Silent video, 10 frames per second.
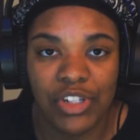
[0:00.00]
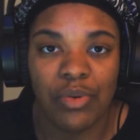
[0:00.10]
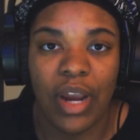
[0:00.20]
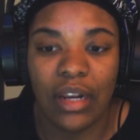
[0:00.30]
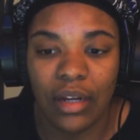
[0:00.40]

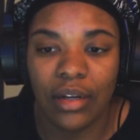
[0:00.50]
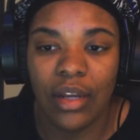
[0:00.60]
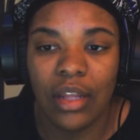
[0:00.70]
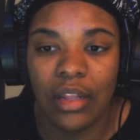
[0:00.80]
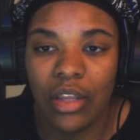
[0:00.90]
trailer,
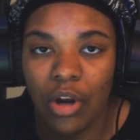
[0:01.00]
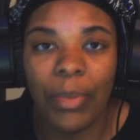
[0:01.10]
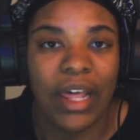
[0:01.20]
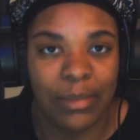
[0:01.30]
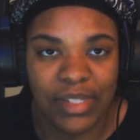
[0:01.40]
you know,
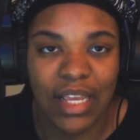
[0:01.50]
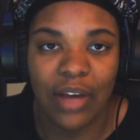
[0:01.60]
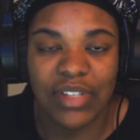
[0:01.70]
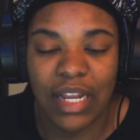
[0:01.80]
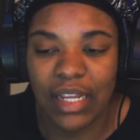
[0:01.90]
by
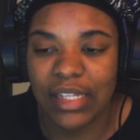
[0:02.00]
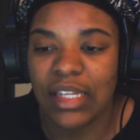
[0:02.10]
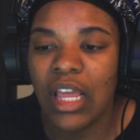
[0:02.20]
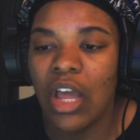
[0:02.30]
themselves, that is,